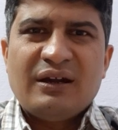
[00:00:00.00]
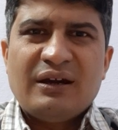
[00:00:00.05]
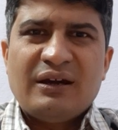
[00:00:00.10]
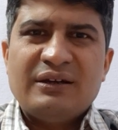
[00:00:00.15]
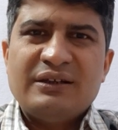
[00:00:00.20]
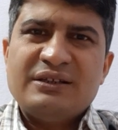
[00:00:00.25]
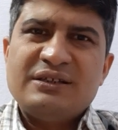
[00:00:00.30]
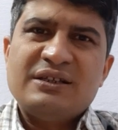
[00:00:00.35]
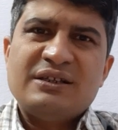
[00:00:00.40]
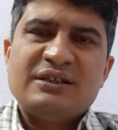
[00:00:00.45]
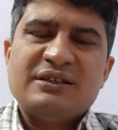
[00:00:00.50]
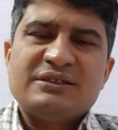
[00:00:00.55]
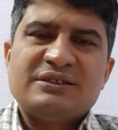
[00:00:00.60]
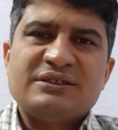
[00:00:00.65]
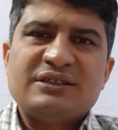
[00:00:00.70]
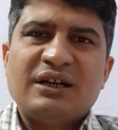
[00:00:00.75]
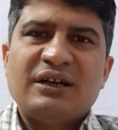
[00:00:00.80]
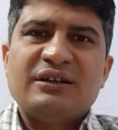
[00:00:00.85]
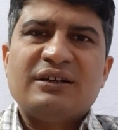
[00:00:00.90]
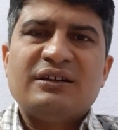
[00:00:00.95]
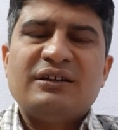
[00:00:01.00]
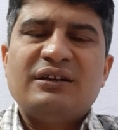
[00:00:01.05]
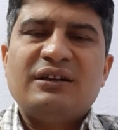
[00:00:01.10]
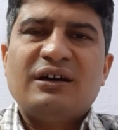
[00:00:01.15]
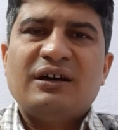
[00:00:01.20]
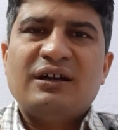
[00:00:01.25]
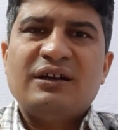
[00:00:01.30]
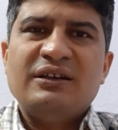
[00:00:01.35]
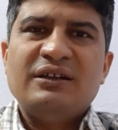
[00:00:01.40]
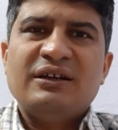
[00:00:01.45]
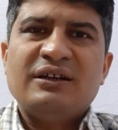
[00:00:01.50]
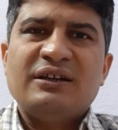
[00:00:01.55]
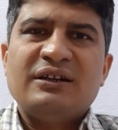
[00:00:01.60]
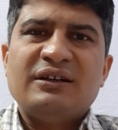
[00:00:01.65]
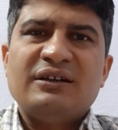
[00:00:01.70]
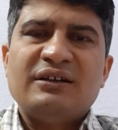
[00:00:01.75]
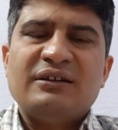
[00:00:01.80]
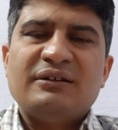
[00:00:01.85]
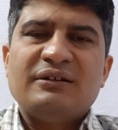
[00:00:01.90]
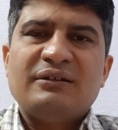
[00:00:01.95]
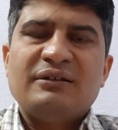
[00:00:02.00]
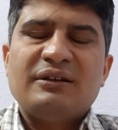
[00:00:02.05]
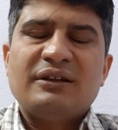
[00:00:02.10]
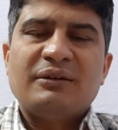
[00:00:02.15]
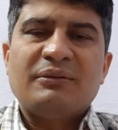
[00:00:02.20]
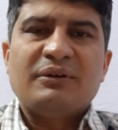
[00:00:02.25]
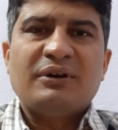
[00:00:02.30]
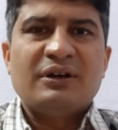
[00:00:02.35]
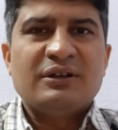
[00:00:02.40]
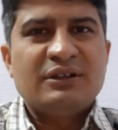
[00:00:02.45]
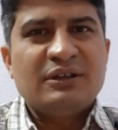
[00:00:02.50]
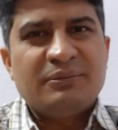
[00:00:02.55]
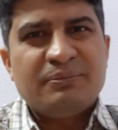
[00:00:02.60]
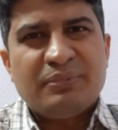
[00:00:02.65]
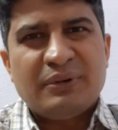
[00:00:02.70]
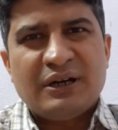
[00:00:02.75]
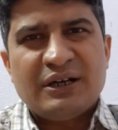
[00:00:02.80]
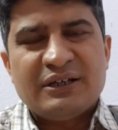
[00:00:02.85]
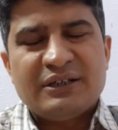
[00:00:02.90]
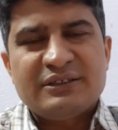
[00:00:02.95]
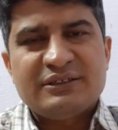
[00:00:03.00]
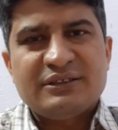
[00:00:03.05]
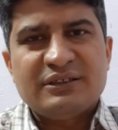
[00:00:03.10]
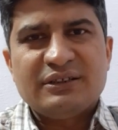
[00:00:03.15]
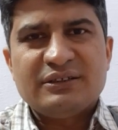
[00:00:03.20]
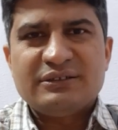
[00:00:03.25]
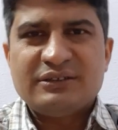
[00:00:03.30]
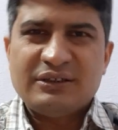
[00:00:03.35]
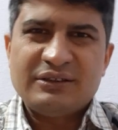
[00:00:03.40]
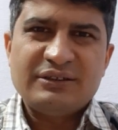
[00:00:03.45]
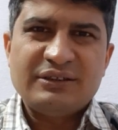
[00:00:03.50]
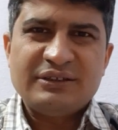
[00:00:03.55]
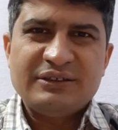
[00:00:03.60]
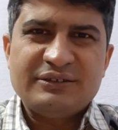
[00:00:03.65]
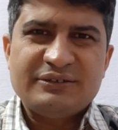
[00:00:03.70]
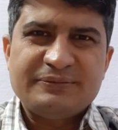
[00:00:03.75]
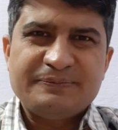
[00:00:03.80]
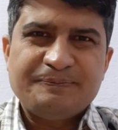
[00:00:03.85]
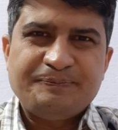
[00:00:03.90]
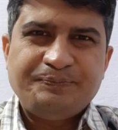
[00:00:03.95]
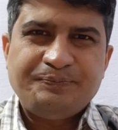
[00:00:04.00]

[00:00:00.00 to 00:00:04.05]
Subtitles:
and it is started earlier in the other parts surgeries.